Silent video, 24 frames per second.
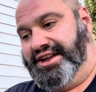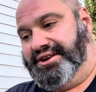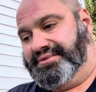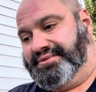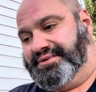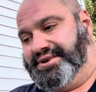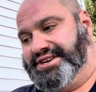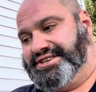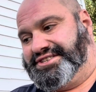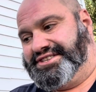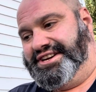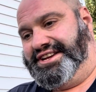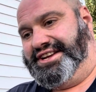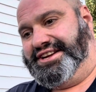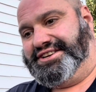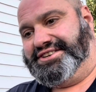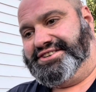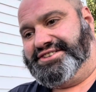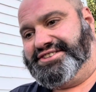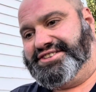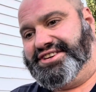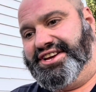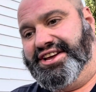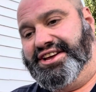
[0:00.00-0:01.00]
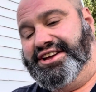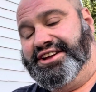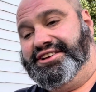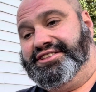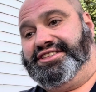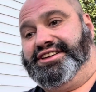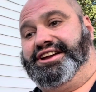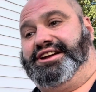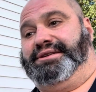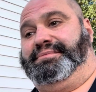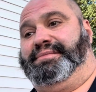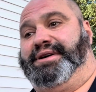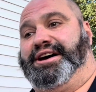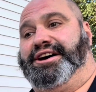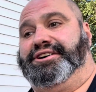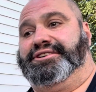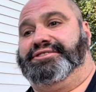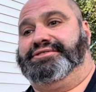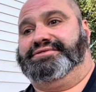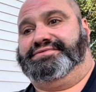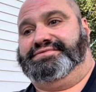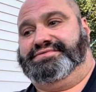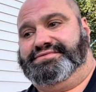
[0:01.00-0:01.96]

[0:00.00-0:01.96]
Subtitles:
Reason is, think about